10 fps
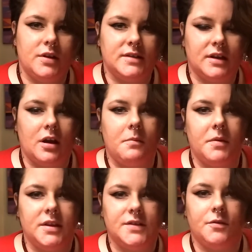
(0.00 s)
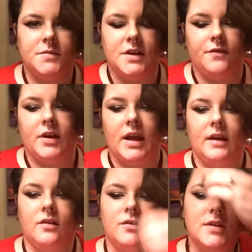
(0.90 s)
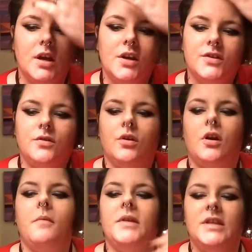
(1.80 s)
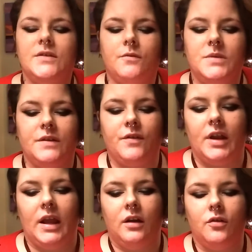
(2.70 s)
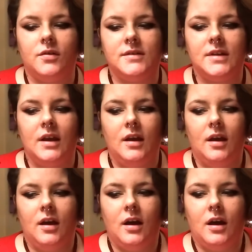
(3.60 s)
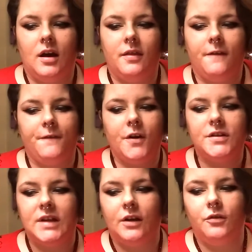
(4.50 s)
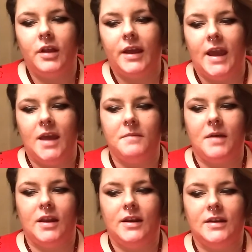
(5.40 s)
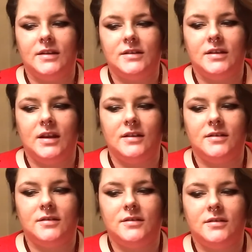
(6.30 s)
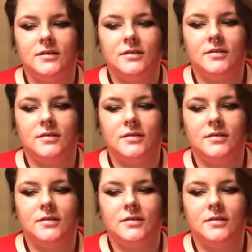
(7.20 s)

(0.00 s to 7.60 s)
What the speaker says: this and come at this from different angles. So to come at this from different angles, the first angle I came at it is